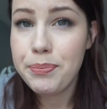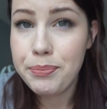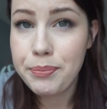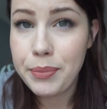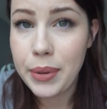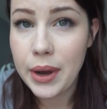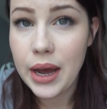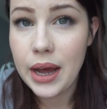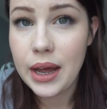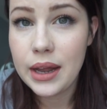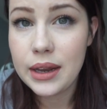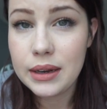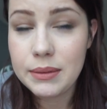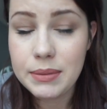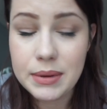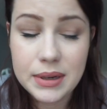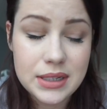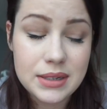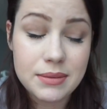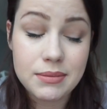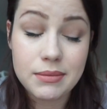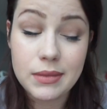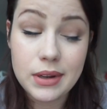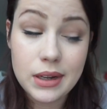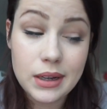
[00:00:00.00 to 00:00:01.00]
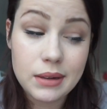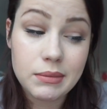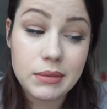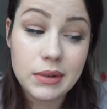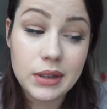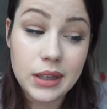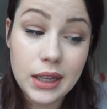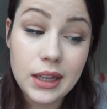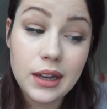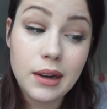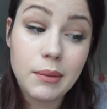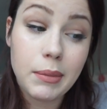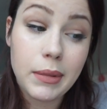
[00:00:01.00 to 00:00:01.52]
but because I'm a
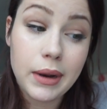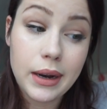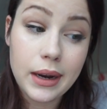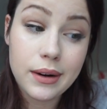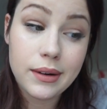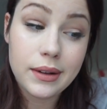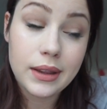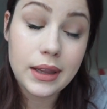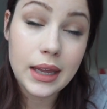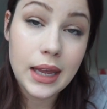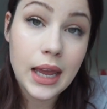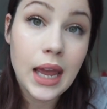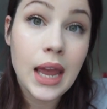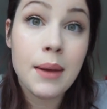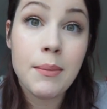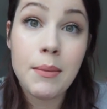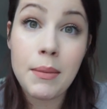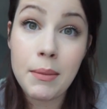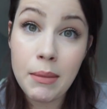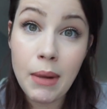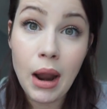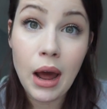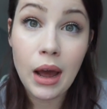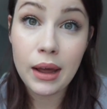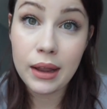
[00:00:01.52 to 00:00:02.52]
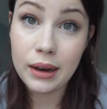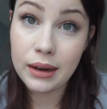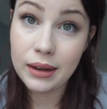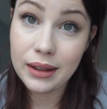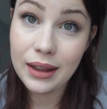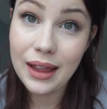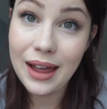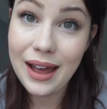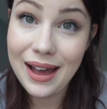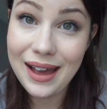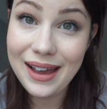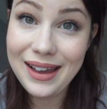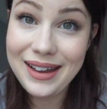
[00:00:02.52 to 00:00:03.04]
little bit out of the game, I'm not gonna
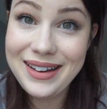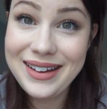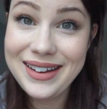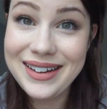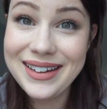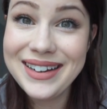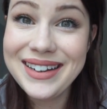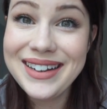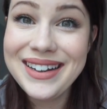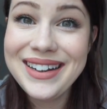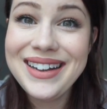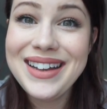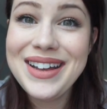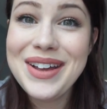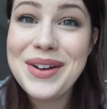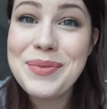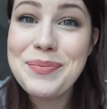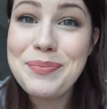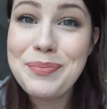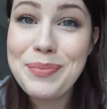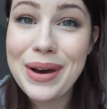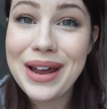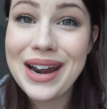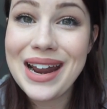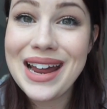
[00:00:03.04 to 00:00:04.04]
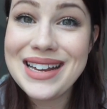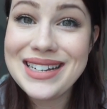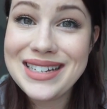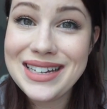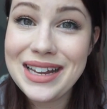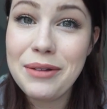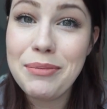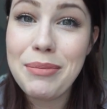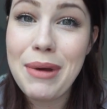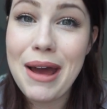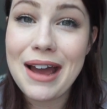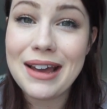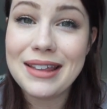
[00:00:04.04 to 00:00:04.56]
lie. But I
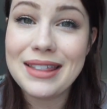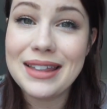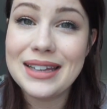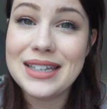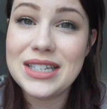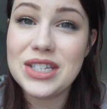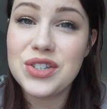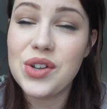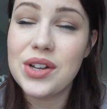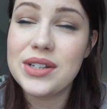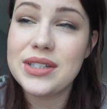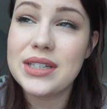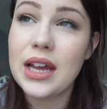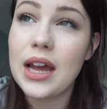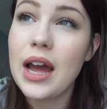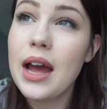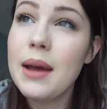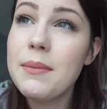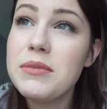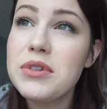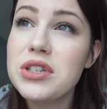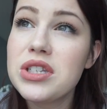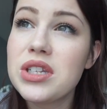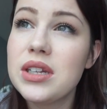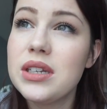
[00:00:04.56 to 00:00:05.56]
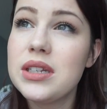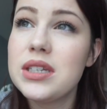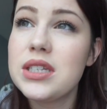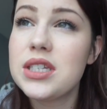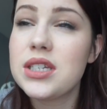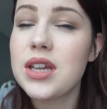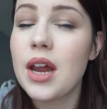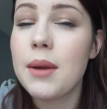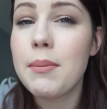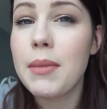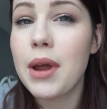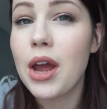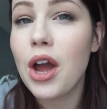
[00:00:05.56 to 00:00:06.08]
did back then, so I was like, I'm just gonna
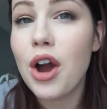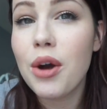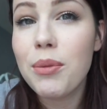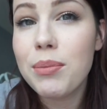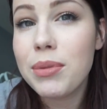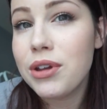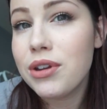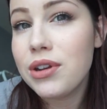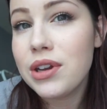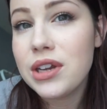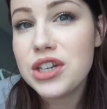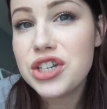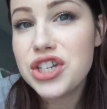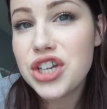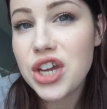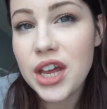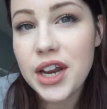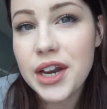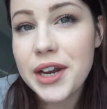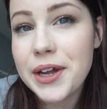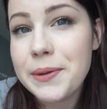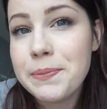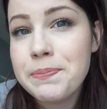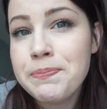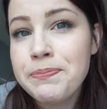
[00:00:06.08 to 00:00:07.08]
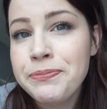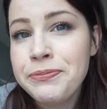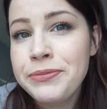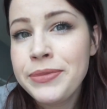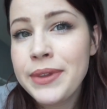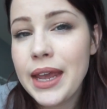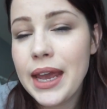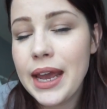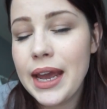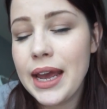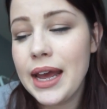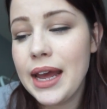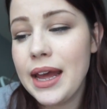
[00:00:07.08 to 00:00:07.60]
start my own beauty channel
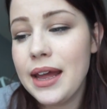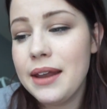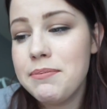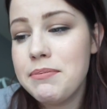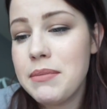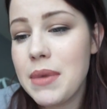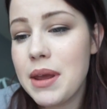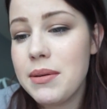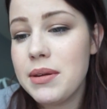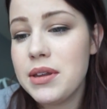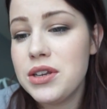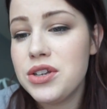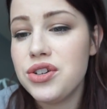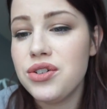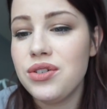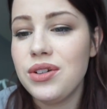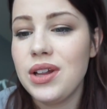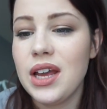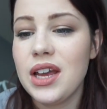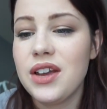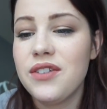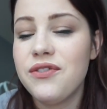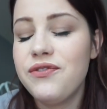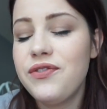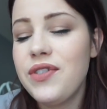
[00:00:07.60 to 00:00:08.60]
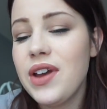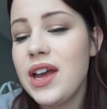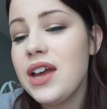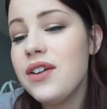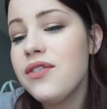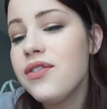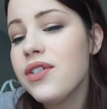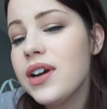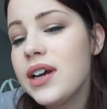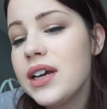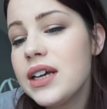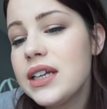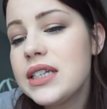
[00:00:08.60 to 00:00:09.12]
and maybe do like
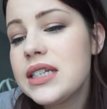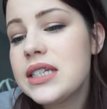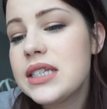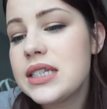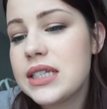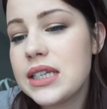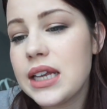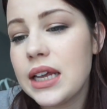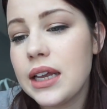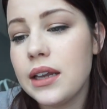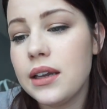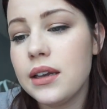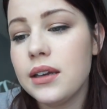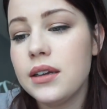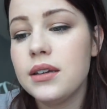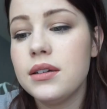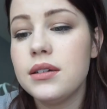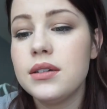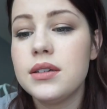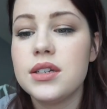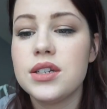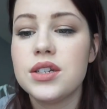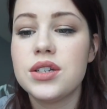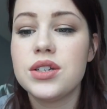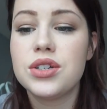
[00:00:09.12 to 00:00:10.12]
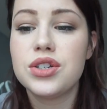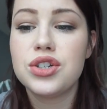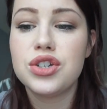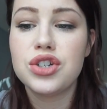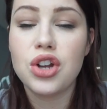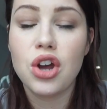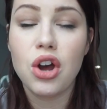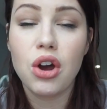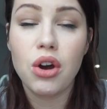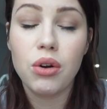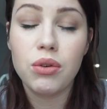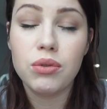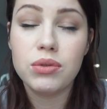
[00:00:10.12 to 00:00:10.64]
favorites and just
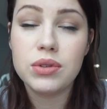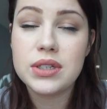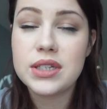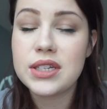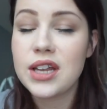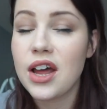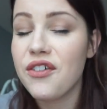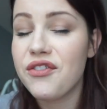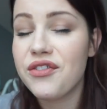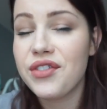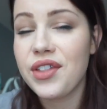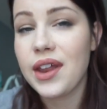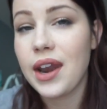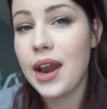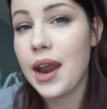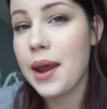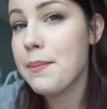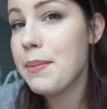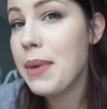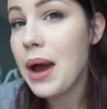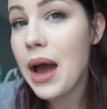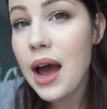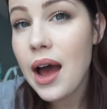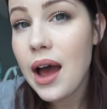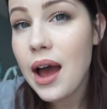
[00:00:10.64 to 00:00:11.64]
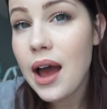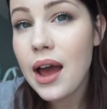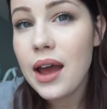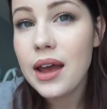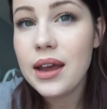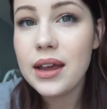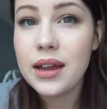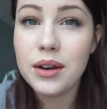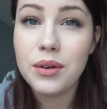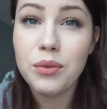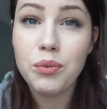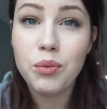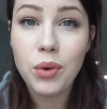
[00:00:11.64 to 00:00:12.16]
show stuff that I buy
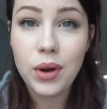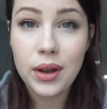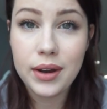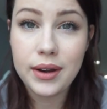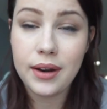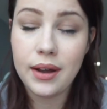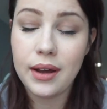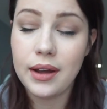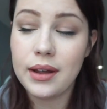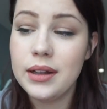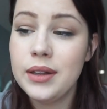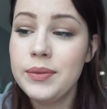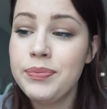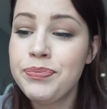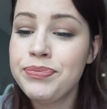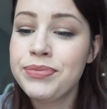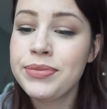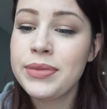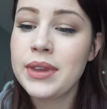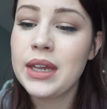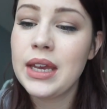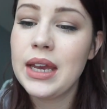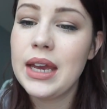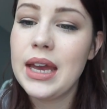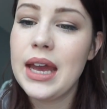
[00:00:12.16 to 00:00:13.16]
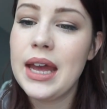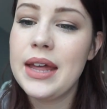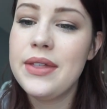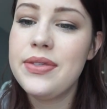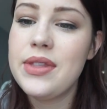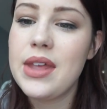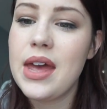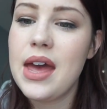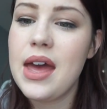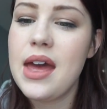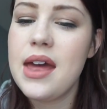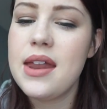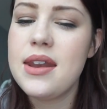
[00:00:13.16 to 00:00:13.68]
and whatnot. And
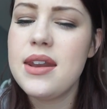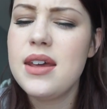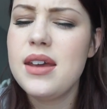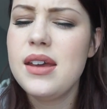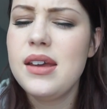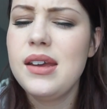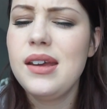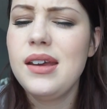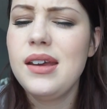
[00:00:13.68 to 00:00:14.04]
then